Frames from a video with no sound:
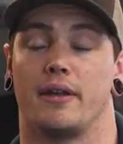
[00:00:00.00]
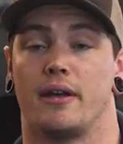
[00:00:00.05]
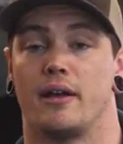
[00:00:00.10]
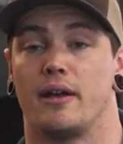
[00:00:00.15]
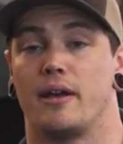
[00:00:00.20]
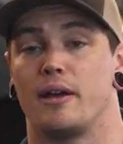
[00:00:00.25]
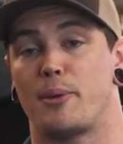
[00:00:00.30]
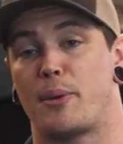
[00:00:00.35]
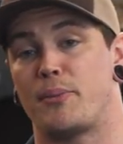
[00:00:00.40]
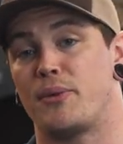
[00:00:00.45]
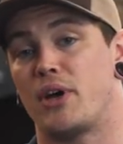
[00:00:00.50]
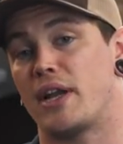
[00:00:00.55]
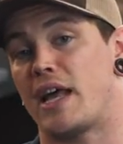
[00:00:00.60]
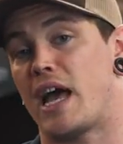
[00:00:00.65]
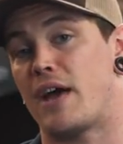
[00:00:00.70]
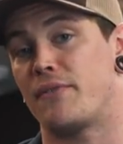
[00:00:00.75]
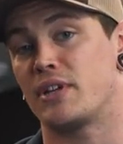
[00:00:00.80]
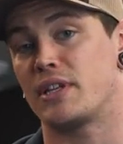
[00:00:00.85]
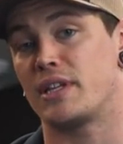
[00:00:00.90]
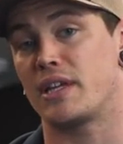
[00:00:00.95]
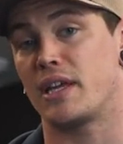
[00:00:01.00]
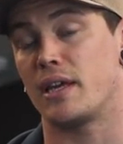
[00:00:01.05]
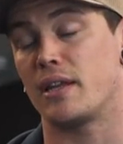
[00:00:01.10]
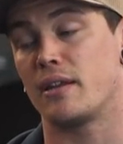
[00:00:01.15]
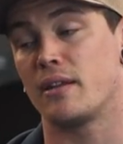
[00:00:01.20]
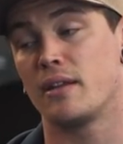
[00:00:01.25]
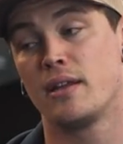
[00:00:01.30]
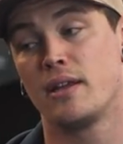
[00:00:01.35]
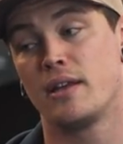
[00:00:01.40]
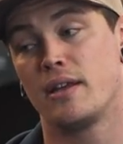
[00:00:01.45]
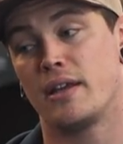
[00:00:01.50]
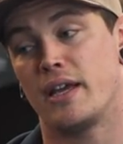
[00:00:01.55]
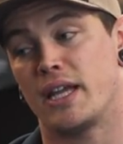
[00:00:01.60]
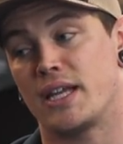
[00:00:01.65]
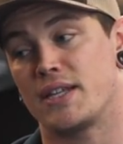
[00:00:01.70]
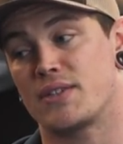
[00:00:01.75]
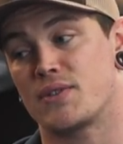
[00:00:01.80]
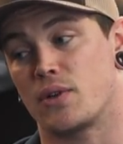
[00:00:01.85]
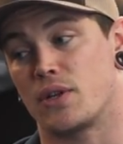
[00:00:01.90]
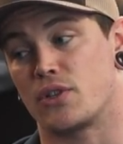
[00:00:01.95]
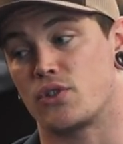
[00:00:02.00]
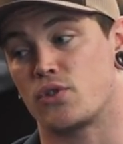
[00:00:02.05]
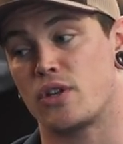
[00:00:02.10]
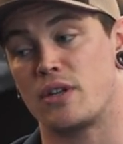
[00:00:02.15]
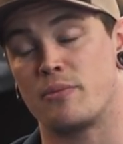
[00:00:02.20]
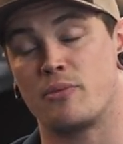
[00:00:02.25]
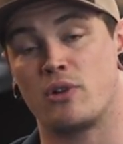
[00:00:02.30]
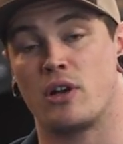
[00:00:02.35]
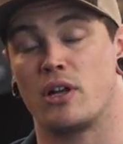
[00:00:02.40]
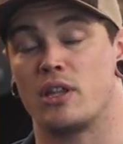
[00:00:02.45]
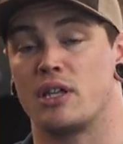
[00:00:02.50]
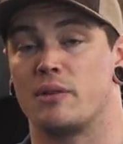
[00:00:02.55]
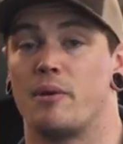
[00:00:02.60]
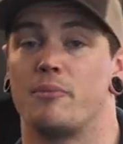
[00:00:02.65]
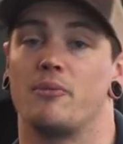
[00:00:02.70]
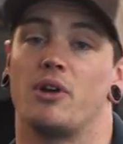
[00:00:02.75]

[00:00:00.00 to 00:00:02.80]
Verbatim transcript: Um, I'm not having to get any sort of treatment on them.